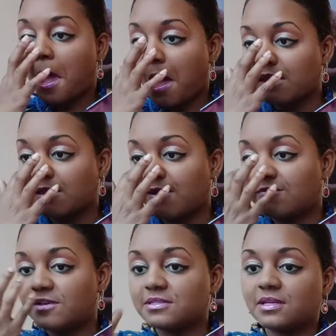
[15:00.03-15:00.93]
I
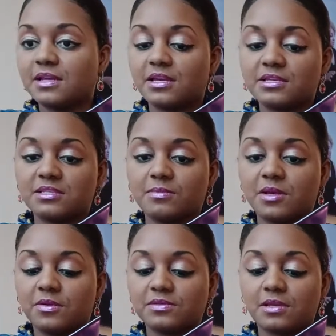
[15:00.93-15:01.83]
love this scent. It
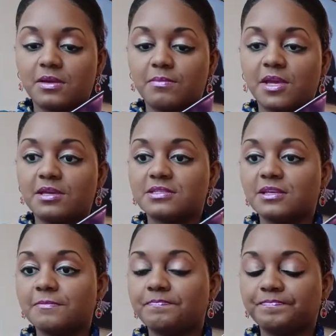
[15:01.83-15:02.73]
smells
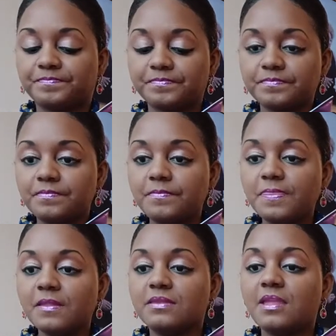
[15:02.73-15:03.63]
amazing.
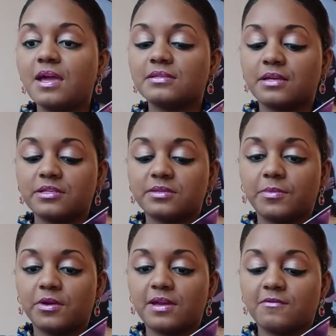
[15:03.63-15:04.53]
Next
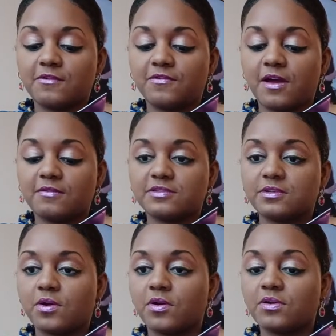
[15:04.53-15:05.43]
customer gave it 5
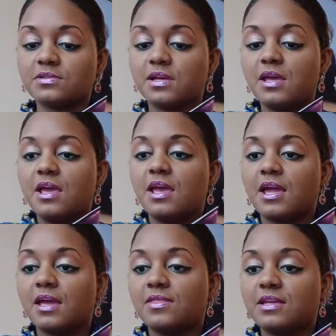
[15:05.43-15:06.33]
stars
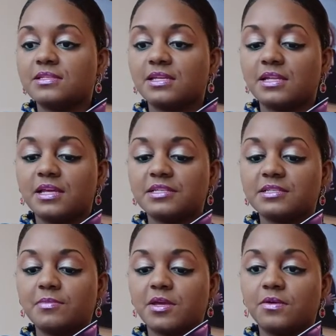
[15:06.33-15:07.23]
and they said it
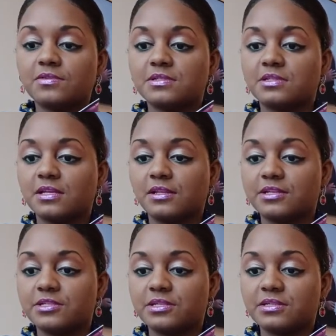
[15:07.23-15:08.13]
smells
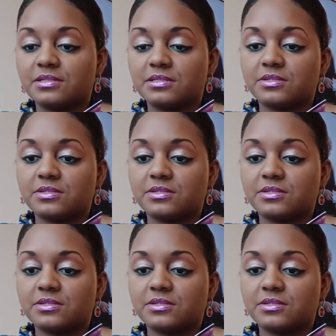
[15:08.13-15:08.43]
delicious.